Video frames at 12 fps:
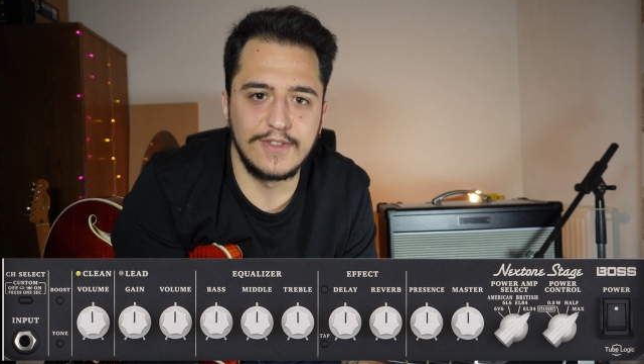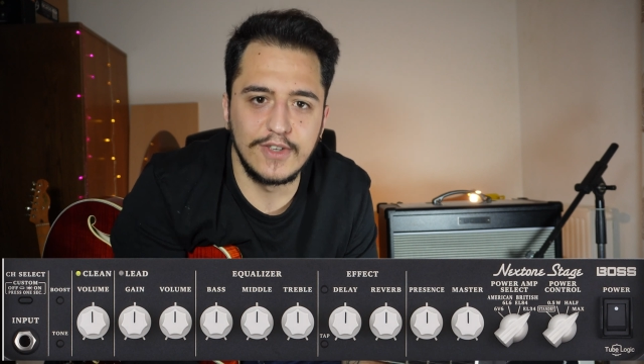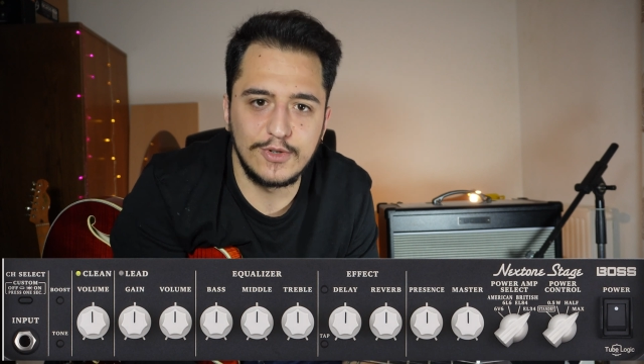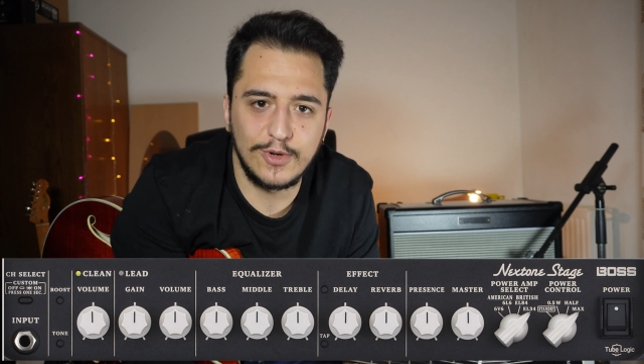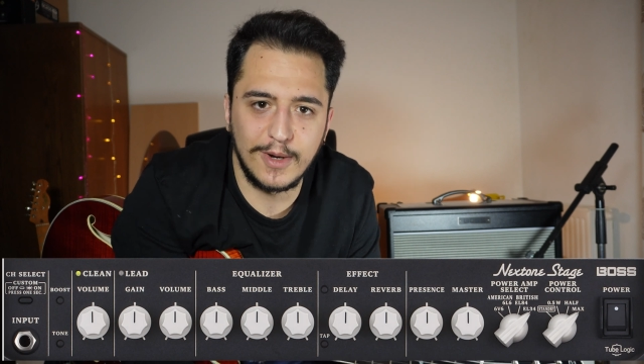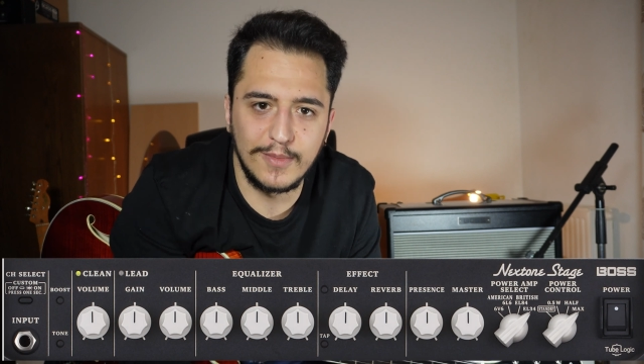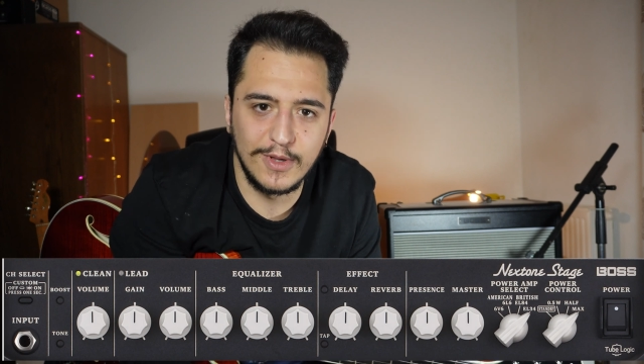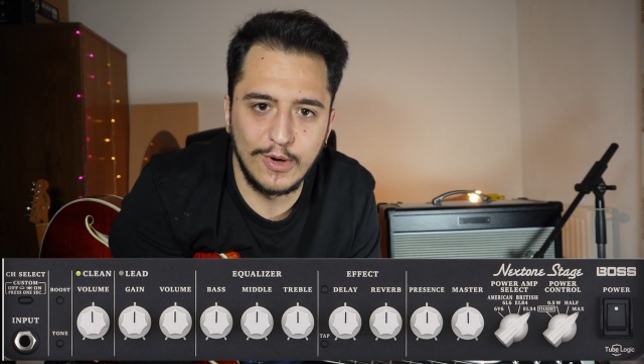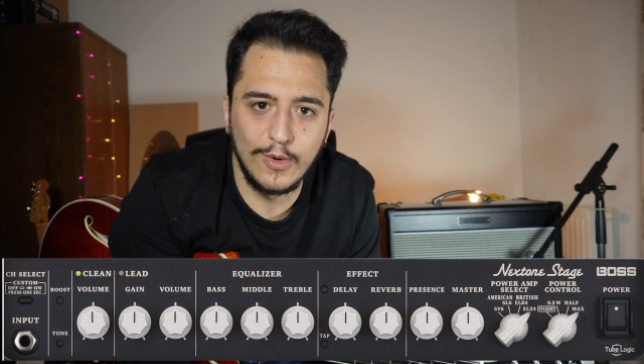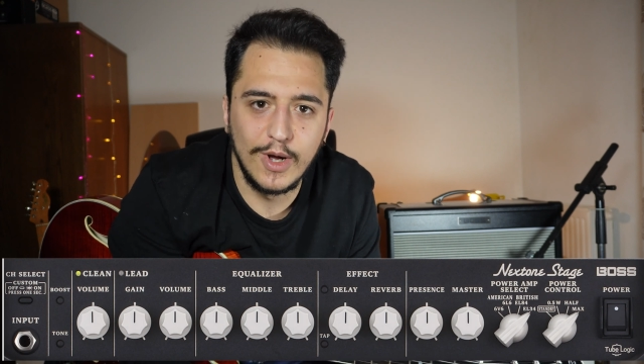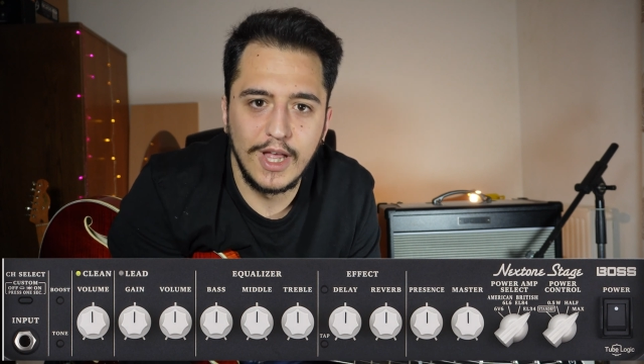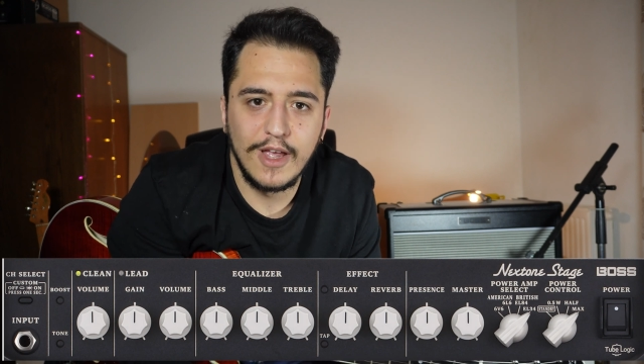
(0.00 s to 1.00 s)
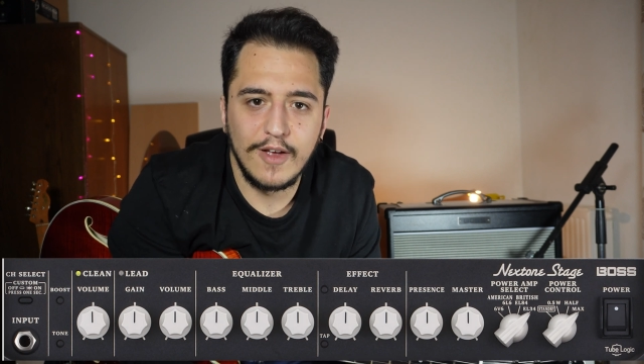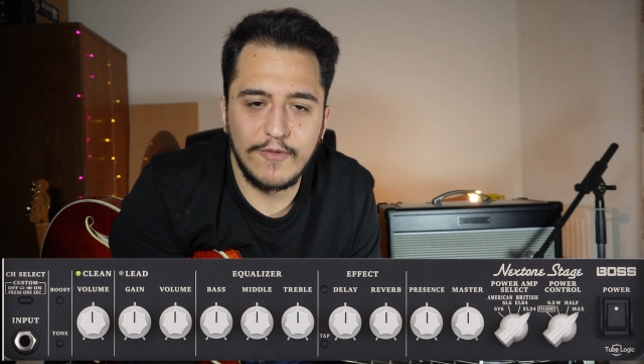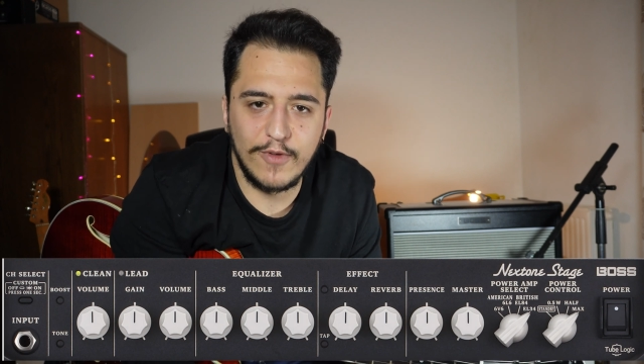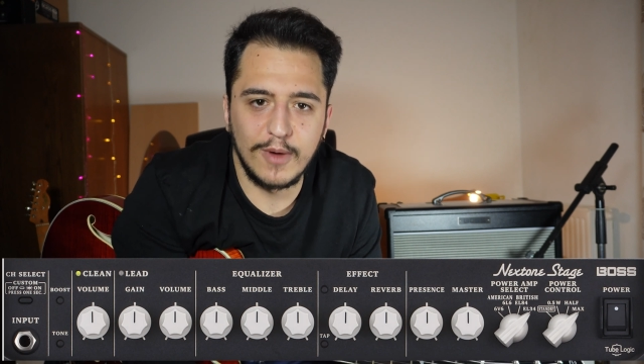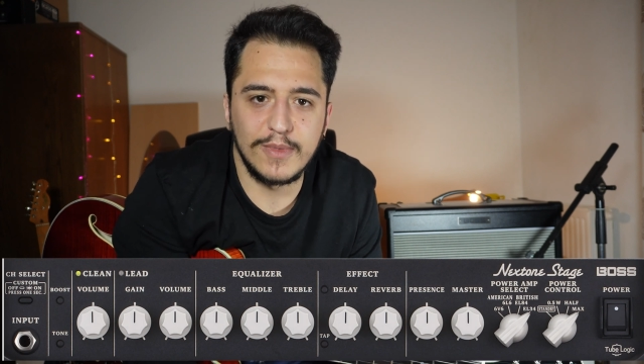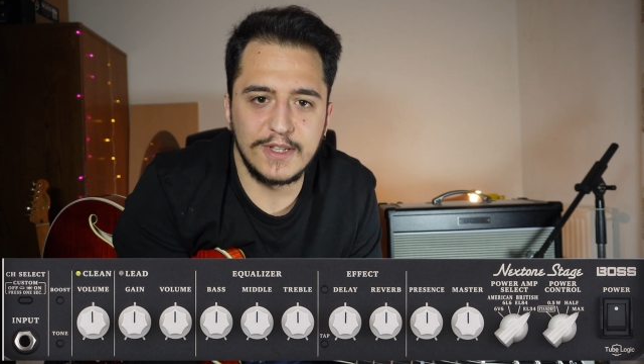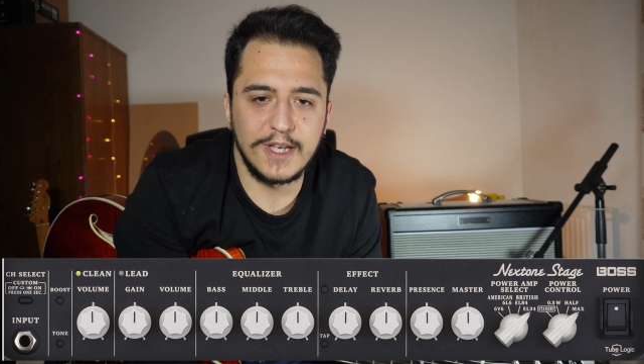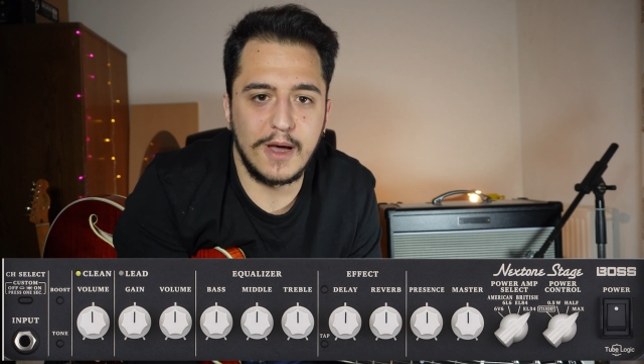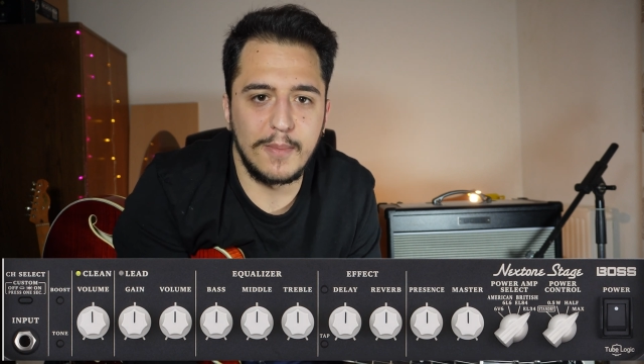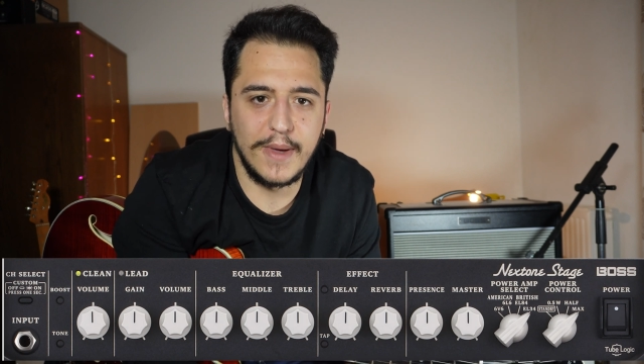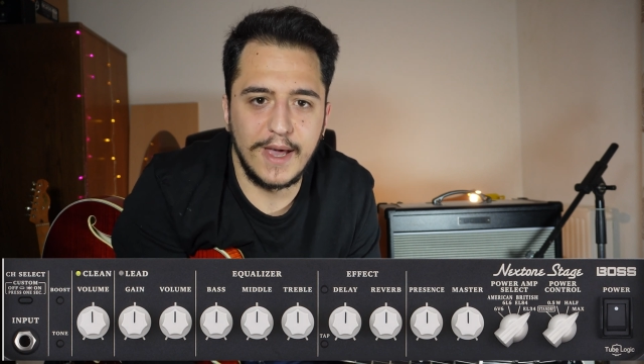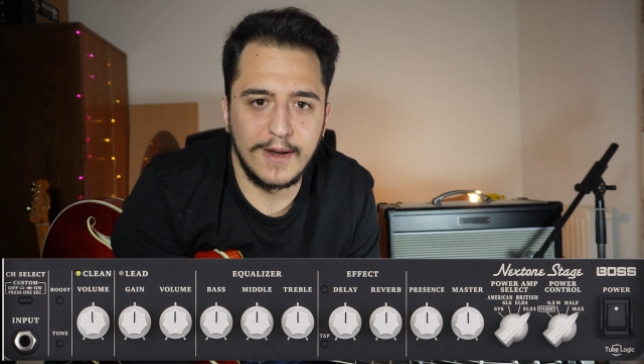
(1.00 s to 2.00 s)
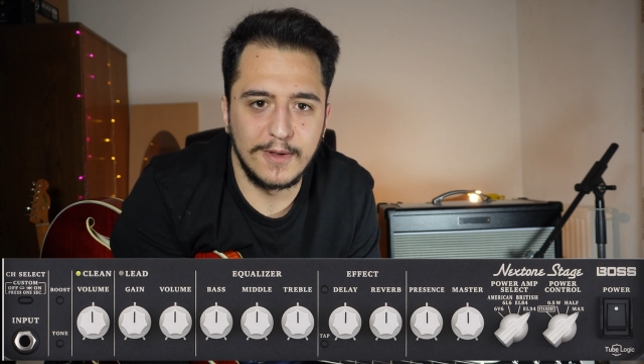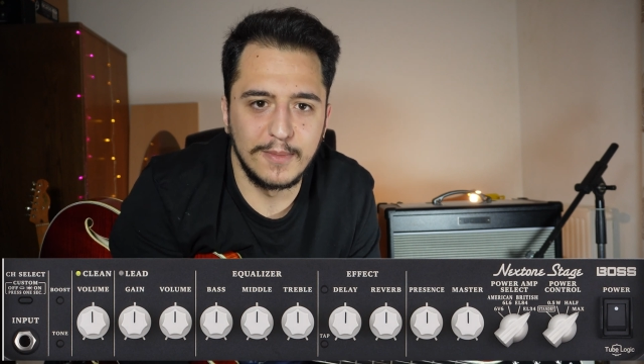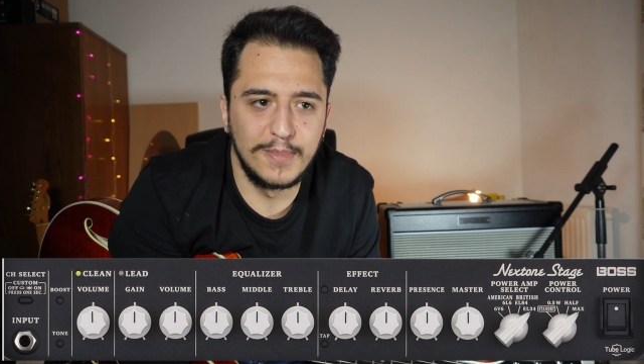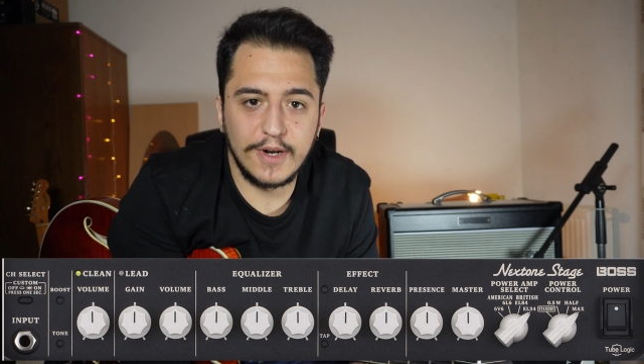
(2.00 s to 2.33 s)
the tremolo from the top panel.